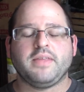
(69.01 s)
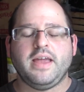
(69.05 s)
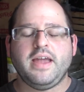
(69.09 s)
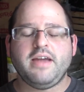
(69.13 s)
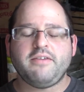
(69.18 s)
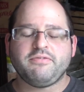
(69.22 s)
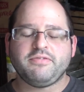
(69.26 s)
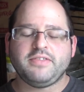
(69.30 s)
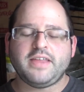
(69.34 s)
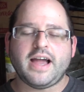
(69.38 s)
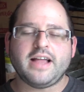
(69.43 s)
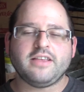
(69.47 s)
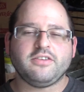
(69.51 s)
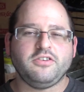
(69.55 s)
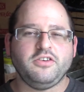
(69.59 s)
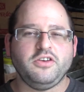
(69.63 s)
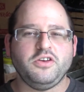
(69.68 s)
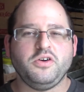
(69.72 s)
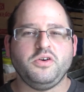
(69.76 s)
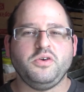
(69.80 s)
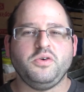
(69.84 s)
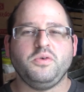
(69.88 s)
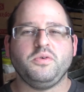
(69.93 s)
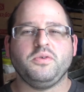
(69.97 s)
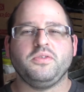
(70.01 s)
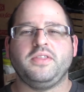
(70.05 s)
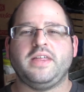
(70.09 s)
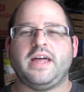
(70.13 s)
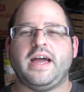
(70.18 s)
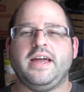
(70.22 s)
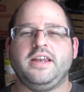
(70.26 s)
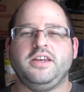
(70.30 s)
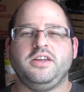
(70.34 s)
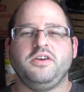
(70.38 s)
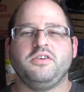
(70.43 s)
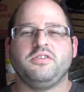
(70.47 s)
If that's you,
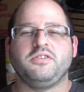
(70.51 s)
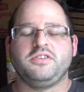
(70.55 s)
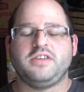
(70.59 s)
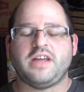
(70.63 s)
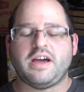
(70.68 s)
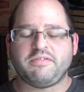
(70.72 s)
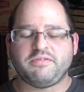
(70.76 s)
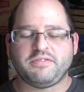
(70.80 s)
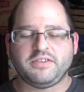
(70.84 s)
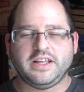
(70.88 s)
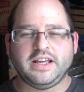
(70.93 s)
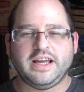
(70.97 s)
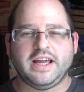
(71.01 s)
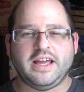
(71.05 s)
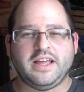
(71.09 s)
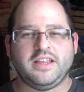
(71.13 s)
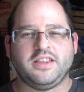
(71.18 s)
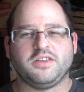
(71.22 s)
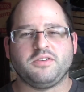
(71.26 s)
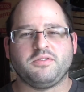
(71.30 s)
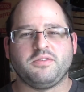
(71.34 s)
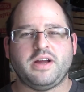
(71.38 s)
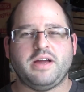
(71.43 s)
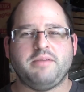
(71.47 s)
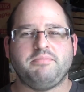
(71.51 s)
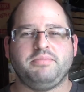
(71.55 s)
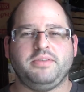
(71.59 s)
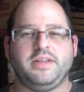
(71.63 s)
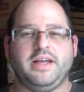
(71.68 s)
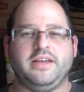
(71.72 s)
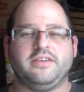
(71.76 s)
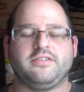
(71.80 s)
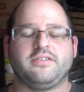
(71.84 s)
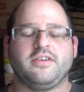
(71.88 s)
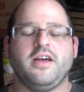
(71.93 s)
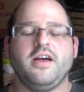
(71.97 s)
then you're definitely in the right
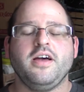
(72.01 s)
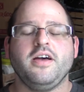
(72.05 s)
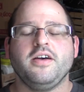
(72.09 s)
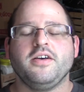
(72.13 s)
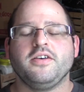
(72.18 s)
place.